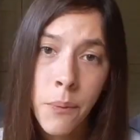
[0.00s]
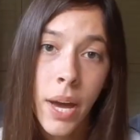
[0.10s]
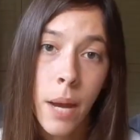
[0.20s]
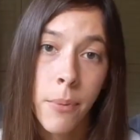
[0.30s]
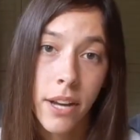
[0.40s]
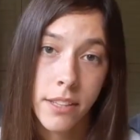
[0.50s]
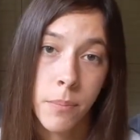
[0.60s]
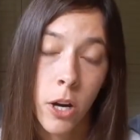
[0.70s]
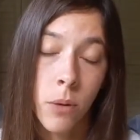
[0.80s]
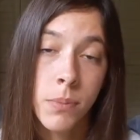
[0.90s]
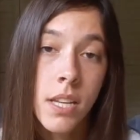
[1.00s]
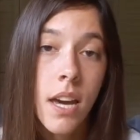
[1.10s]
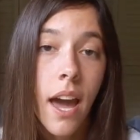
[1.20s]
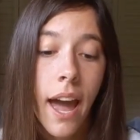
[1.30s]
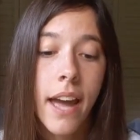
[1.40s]
Anyway, I brought them home.
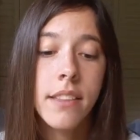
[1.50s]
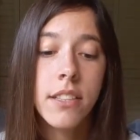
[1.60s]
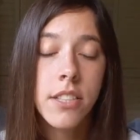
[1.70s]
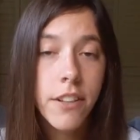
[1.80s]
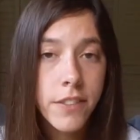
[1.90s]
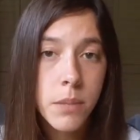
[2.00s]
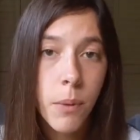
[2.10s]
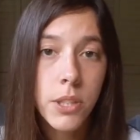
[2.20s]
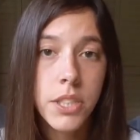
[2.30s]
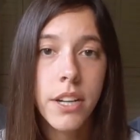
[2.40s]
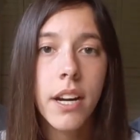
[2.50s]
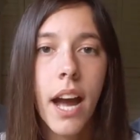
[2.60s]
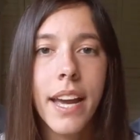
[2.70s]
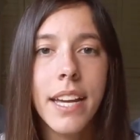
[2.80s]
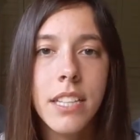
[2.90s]
And the surface mulcher,
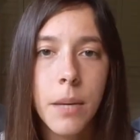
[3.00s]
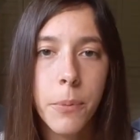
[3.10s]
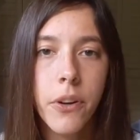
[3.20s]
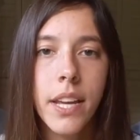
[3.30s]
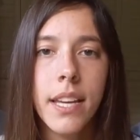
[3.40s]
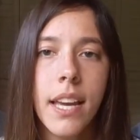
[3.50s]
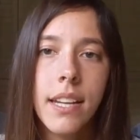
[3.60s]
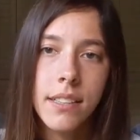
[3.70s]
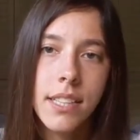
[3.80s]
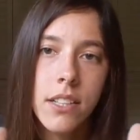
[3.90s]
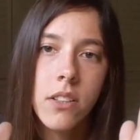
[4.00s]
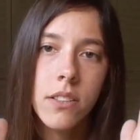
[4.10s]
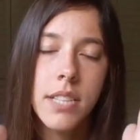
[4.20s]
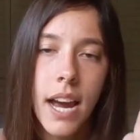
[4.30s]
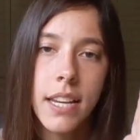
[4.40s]
I ended up putting in a
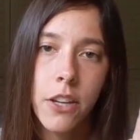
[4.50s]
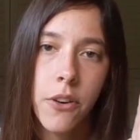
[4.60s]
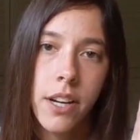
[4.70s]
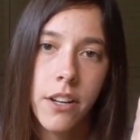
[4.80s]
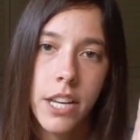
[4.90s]
little tiny critter